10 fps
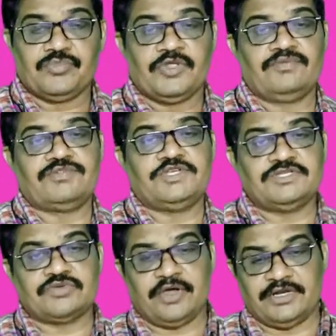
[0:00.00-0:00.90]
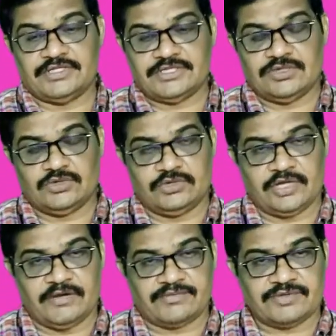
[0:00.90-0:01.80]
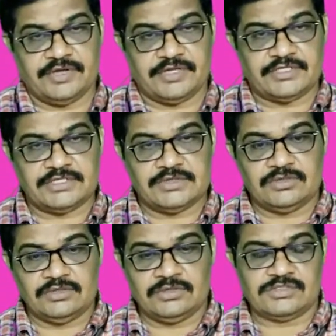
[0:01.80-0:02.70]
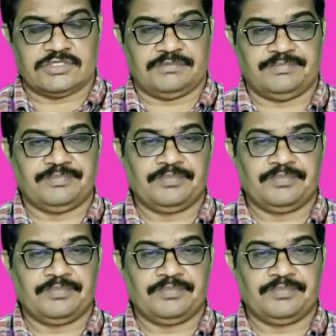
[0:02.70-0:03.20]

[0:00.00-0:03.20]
If g square is equal to f square is equal to c,